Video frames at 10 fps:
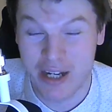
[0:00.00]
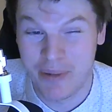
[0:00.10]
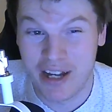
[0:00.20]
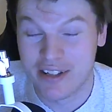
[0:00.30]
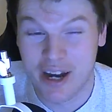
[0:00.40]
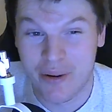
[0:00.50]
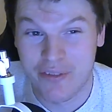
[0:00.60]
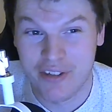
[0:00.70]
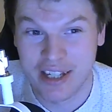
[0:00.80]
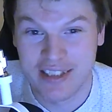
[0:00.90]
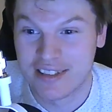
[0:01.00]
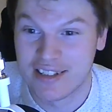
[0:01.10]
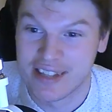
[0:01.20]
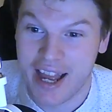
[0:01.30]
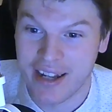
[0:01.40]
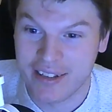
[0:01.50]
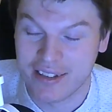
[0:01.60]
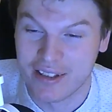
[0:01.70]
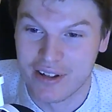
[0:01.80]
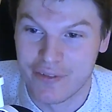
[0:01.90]
about a tariff, is it's a tax
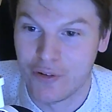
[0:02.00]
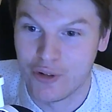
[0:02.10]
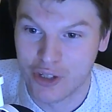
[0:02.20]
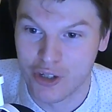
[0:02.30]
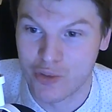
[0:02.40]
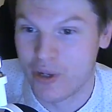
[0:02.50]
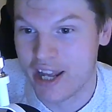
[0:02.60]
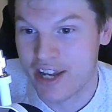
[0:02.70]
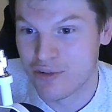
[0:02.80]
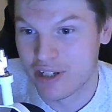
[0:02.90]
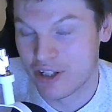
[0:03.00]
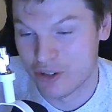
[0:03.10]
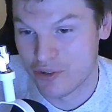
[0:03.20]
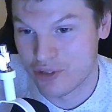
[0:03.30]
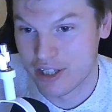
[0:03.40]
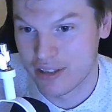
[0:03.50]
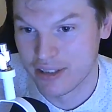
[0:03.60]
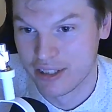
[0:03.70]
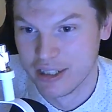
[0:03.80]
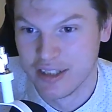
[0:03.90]
for a good when entering a country.
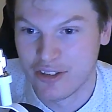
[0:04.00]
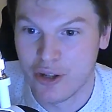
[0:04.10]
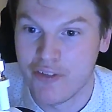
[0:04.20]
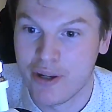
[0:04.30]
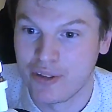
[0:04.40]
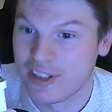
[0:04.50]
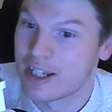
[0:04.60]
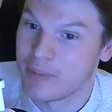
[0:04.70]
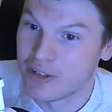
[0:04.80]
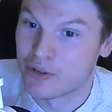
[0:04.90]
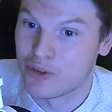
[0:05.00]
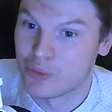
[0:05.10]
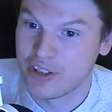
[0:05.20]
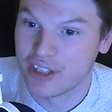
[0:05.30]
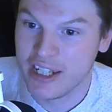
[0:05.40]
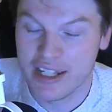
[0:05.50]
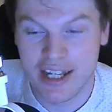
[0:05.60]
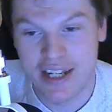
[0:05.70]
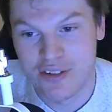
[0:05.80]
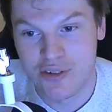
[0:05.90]
So if I was selling my Scotch whisky
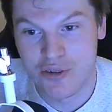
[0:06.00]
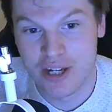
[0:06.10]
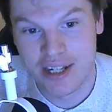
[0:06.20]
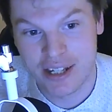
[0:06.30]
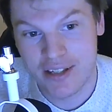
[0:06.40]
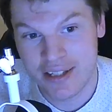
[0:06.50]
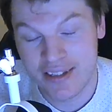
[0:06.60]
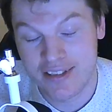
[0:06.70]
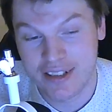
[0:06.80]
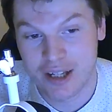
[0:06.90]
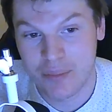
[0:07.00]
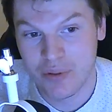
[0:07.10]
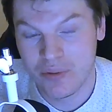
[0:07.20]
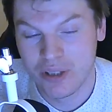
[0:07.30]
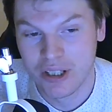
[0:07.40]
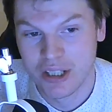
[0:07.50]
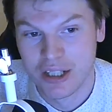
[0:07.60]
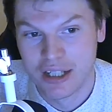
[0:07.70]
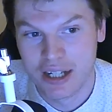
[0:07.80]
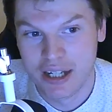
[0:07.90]
into India, in this example,
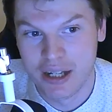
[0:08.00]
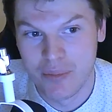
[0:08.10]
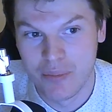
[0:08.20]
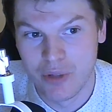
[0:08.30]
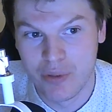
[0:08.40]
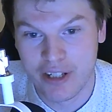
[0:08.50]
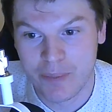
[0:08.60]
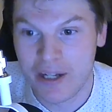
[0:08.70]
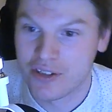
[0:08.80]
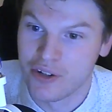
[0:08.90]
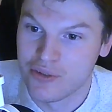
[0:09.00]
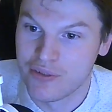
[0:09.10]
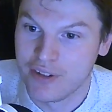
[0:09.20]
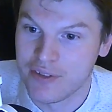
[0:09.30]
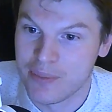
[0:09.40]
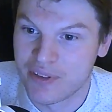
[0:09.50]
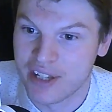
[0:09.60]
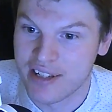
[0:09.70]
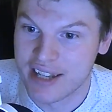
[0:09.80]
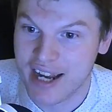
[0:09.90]
we would expect
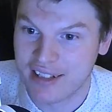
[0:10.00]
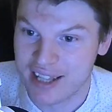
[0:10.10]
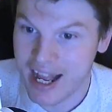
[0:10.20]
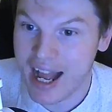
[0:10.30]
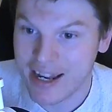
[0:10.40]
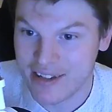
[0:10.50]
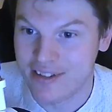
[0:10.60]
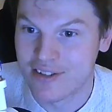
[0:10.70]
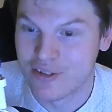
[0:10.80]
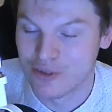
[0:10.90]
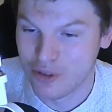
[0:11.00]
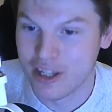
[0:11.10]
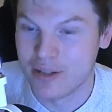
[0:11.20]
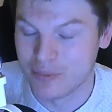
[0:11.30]
150% tax added to that